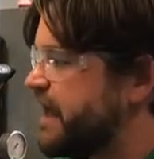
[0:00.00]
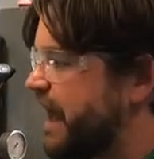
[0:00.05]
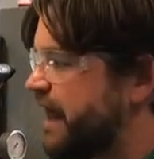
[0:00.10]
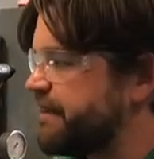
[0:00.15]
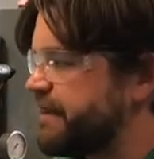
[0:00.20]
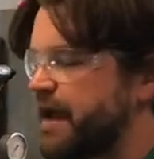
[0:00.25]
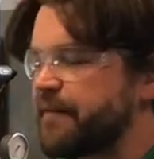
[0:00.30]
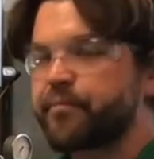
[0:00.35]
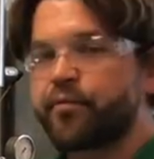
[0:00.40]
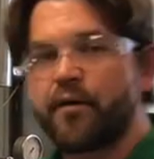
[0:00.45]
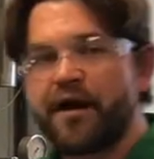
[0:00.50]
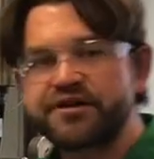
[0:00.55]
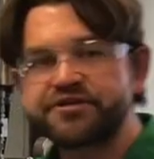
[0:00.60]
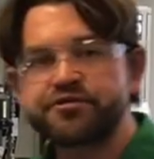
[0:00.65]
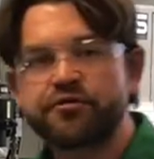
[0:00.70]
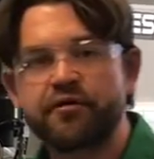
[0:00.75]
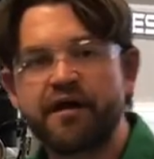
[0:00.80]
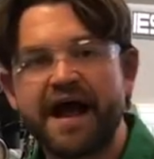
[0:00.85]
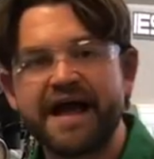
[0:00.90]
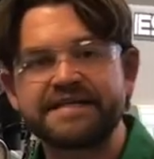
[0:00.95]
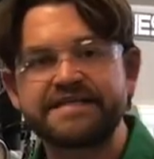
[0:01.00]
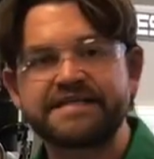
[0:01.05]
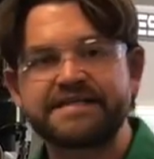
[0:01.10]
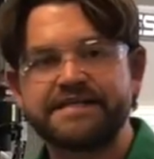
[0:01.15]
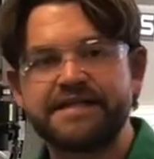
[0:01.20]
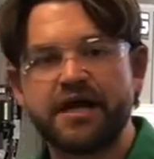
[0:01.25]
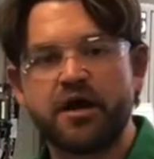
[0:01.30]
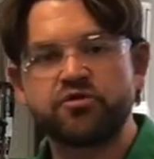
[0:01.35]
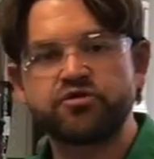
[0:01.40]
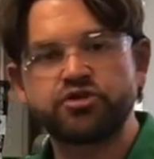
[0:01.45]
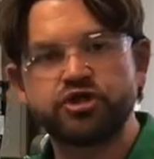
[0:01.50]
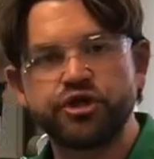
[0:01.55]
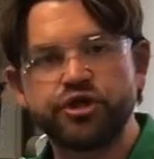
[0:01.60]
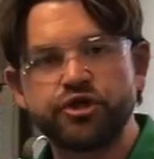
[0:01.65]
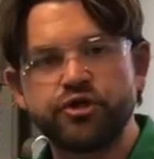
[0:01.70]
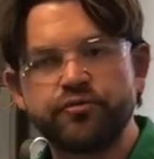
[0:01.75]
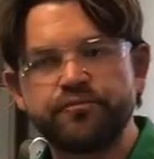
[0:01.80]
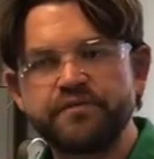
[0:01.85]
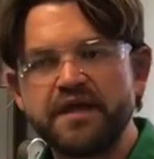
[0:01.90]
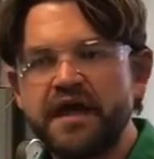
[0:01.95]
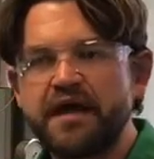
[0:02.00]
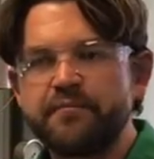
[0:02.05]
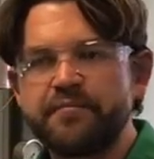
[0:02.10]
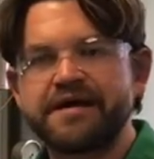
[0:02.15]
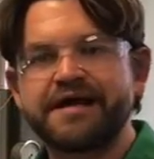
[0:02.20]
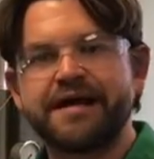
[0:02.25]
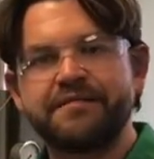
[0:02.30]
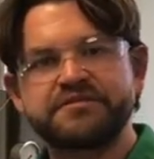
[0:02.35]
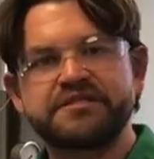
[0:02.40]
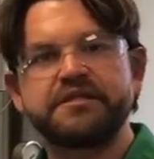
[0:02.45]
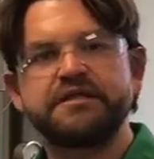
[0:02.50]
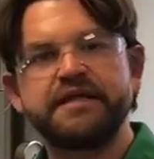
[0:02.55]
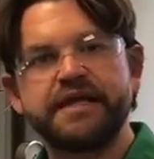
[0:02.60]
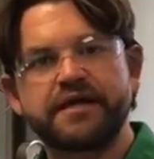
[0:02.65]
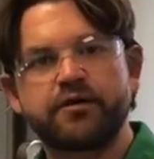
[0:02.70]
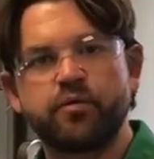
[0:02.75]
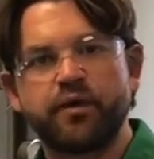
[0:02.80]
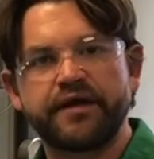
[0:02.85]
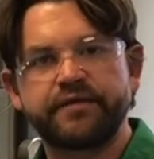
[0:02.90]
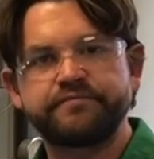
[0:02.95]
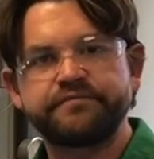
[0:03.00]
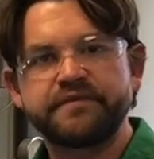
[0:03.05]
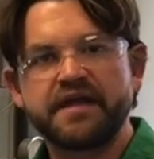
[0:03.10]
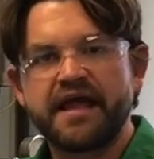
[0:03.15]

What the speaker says: And that pressurized CO2 becomes a liquid.